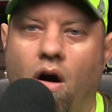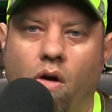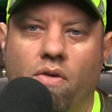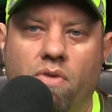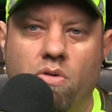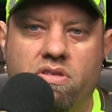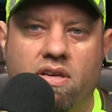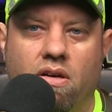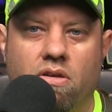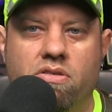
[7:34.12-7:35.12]
All of those
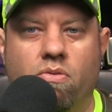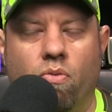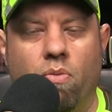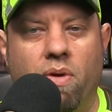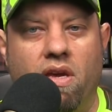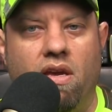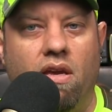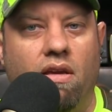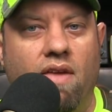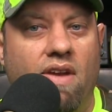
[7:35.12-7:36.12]
tiers will
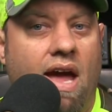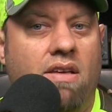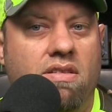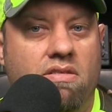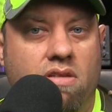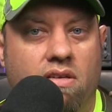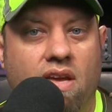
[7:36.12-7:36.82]
be given access to,